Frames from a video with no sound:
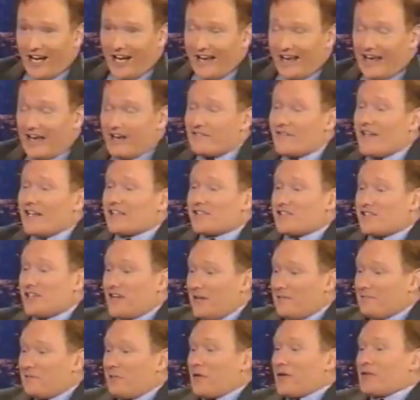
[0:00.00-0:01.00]
have that
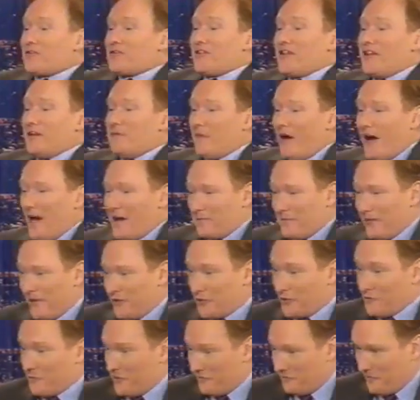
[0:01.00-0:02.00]
same portrait in my
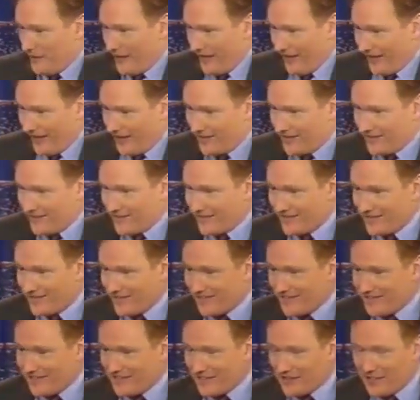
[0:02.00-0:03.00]
bedroom of me.
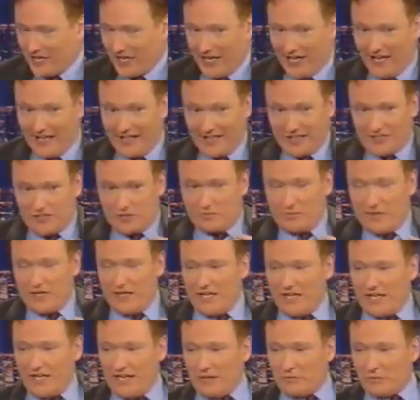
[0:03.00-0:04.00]
Yeah, it's
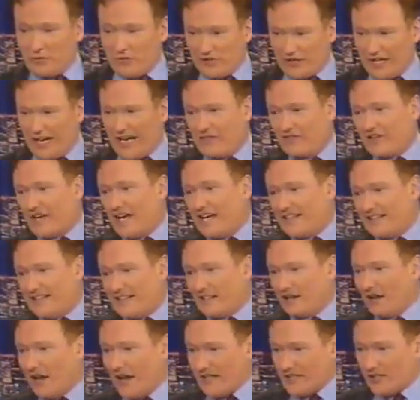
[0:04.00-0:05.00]
me, and with kind of an
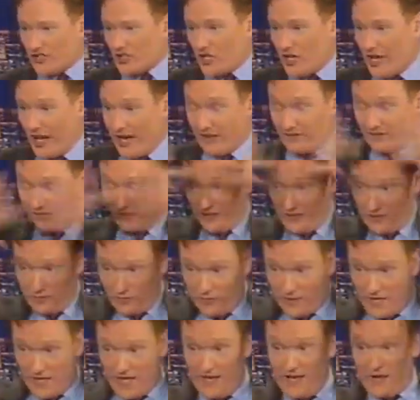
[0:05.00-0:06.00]
idealized chest
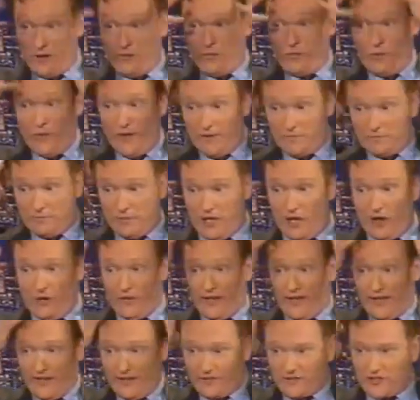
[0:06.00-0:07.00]
and wind
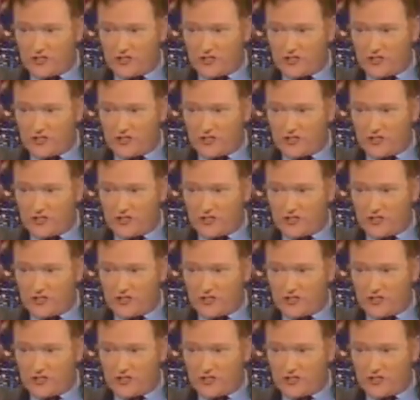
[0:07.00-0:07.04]
blowing.